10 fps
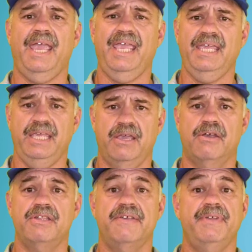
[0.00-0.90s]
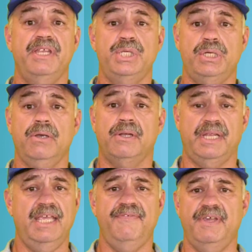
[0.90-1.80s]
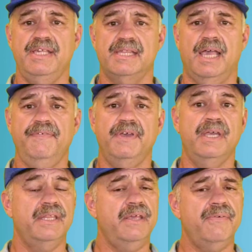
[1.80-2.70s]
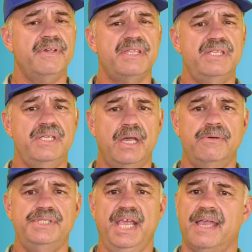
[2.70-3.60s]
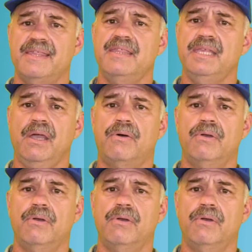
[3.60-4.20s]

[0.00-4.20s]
8 years of an insured EV's life, there is no chance that the